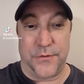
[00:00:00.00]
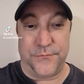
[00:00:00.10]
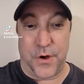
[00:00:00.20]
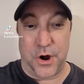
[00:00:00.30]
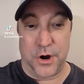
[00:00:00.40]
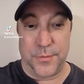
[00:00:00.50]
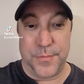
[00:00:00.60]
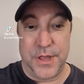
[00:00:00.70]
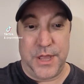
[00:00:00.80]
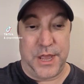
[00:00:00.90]

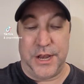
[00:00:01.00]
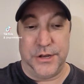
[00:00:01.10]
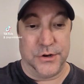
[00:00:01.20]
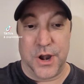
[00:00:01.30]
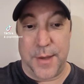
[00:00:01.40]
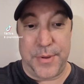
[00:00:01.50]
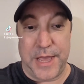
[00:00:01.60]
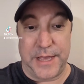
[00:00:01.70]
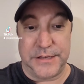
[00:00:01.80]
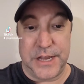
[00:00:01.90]
farm and you're not
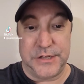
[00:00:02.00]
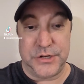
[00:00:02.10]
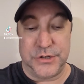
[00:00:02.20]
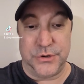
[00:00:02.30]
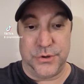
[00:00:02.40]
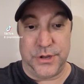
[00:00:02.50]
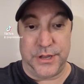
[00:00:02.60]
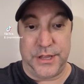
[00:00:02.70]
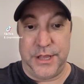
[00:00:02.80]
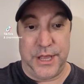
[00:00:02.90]
paying attention to
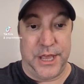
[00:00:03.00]
it,